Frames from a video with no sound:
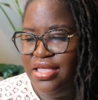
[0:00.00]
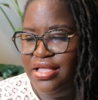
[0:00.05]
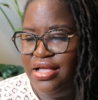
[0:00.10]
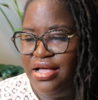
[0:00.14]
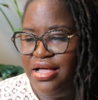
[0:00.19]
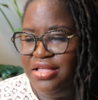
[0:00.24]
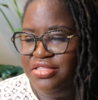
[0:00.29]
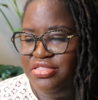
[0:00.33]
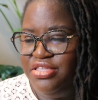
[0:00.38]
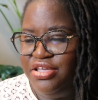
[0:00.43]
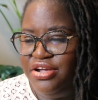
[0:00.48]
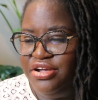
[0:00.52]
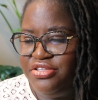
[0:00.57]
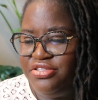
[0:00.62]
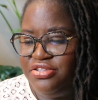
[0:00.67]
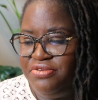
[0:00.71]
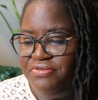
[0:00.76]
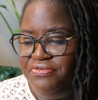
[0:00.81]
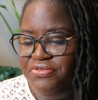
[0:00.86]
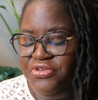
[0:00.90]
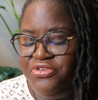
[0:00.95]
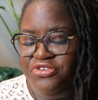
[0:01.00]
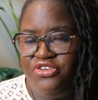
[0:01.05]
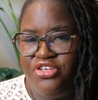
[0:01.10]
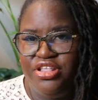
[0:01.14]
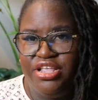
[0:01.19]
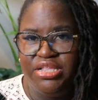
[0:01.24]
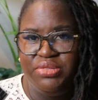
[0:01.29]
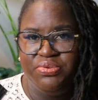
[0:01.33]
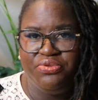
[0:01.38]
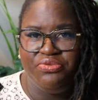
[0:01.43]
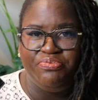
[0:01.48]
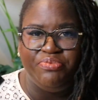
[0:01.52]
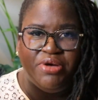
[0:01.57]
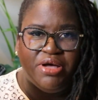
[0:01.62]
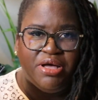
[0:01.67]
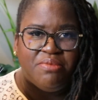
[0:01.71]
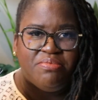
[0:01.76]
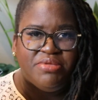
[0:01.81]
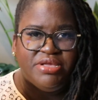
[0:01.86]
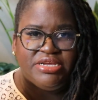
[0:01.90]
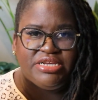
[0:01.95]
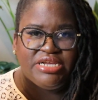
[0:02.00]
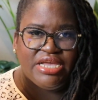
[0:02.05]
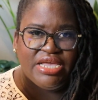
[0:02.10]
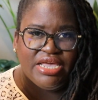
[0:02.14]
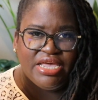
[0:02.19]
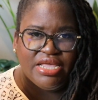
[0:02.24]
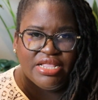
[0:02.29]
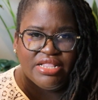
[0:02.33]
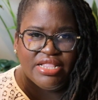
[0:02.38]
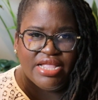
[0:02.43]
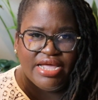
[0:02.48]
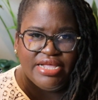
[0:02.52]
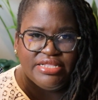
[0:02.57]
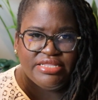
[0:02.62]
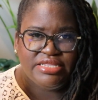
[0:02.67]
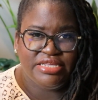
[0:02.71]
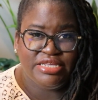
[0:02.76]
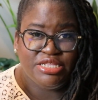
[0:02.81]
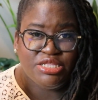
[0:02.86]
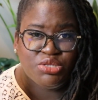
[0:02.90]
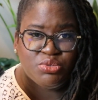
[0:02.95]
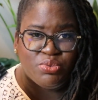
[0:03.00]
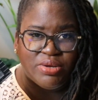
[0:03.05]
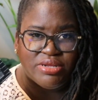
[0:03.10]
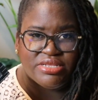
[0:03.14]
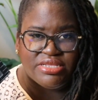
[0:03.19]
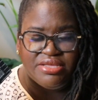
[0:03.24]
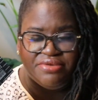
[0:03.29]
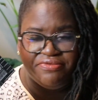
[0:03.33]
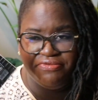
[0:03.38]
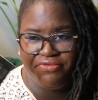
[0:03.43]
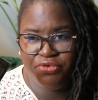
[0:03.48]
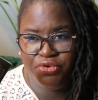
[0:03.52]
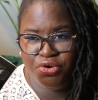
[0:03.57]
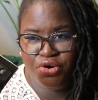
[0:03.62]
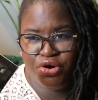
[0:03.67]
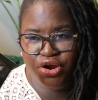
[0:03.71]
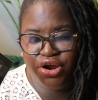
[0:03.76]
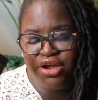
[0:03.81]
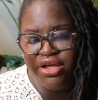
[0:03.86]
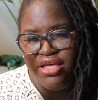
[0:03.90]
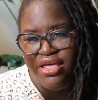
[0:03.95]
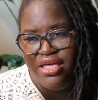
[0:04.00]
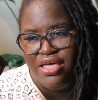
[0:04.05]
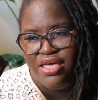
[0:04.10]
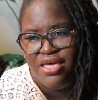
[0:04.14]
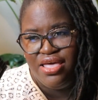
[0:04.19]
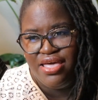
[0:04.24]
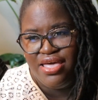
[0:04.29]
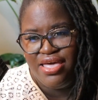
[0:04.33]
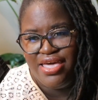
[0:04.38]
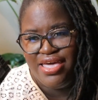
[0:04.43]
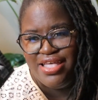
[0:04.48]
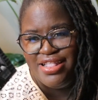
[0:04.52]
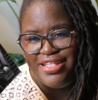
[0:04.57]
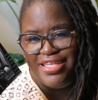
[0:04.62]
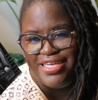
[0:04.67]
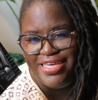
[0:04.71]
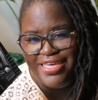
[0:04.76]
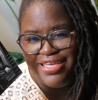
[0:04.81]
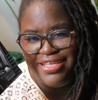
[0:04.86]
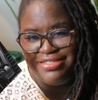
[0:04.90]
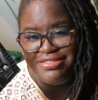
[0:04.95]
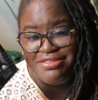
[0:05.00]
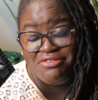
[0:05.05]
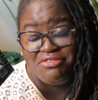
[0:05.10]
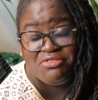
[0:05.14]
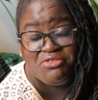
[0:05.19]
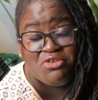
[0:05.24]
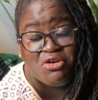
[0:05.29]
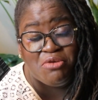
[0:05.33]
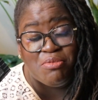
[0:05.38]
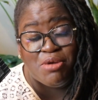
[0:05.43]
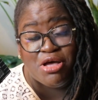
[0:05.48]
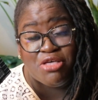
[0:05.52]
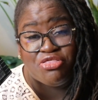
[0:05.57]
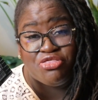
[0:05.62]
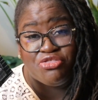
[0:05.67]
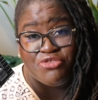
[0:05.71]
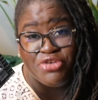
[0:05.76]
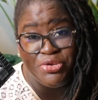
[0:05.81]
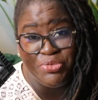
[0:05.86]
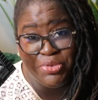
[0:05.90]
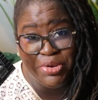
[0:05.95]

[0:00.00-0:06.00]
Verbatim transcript: uh, there is confusion. This was published in 1924. It is a story about three